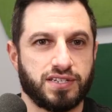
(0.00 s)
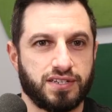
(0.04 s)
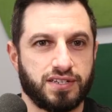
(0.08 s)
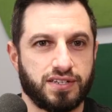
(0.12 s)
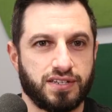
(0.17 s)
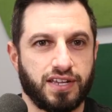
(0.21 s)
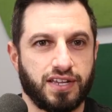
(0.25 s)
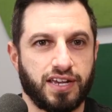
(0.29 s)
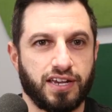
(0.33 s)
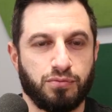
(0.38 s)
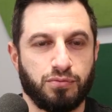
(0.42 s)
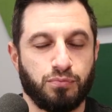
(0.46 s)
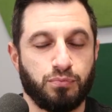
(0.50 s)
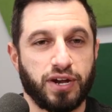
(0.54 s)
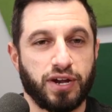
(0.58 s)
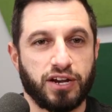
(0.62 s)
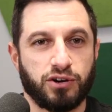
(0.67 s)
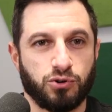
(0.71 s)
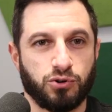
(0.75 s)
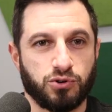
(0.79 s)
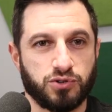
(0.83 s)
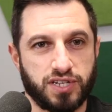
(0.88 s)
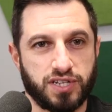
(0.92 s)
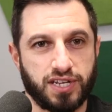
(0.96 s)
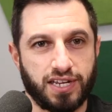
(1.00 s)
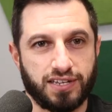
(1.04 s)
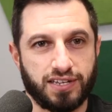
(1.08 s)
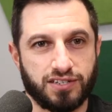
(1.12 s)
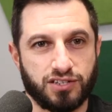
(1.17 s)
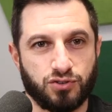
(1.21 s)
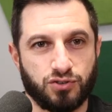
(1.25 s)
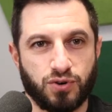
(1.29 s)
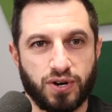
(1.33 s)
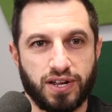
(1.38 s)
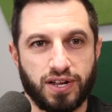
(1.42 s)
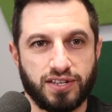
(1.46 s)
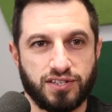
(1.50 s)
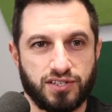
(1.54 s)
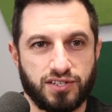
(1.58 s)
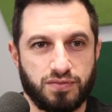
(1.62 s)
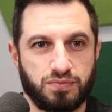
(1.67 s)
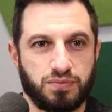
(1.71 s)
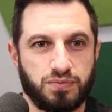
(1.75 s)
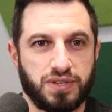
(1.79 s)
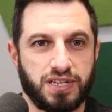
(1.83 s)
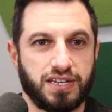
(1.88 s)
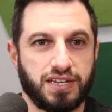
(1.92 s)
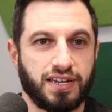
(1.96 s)
into like micro stakes threads
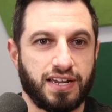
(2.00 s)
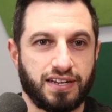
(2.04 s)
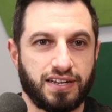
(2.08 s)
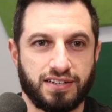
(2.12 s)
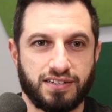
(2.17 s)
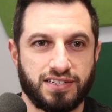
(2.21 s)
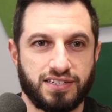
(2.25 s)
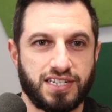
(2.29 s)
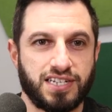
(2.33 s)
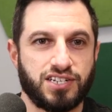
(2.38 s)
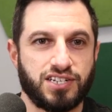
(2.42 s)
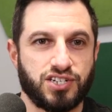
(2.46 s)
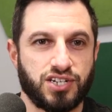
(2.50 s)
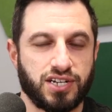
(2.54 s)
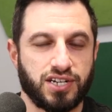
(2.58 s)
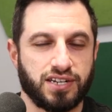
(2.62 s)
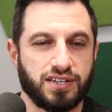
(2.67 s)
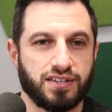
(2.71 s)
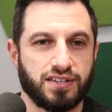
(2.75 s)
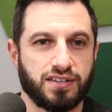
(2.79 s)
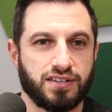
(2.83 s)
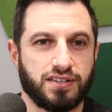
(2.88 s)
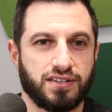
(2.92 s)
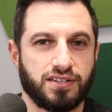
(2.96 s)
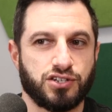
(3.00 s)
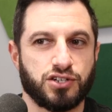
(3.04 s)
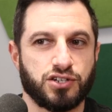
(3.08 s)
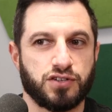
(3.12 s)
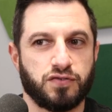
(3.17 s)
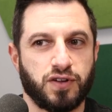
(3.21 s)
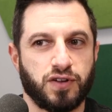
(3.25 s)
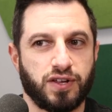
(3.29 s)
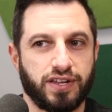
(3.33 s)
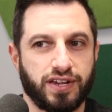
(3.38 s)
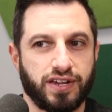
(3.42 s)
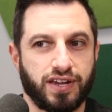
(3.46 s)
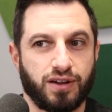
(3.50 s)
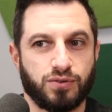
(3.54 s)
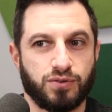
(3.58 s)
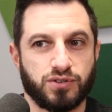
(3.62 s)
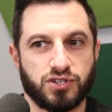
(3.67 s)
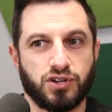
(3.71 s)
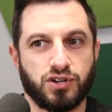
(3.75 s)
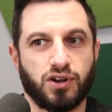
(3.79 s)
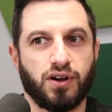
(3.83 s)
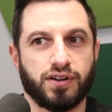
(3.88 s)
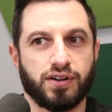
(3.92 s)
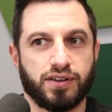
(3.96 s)
and being and teaching. It just felt like I
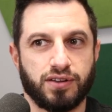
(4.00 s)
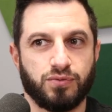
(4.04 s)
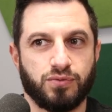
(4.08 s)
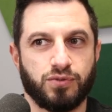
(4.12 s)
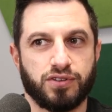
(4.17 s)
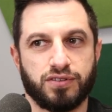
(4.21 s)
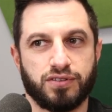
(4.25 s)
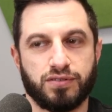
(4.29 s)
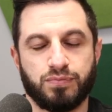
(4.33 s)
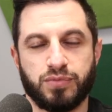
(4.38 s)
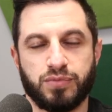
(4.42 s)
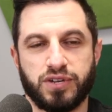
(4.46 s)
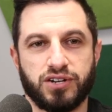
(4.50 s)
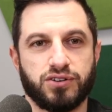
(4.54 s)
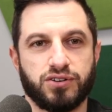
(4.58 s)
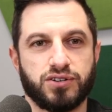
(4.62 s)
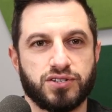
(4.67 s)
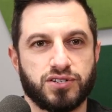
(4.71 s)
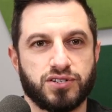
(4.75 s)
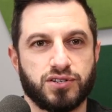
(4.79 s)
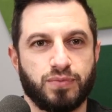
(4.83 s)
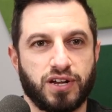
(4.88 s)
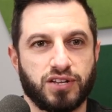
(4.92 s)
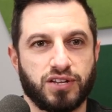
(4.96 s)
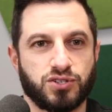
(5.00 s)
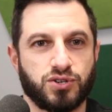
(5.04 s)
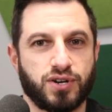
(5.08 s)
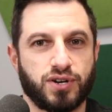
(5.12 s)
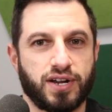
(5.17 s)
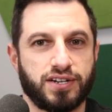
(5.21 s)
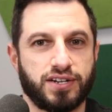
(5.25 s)
was talking with peers about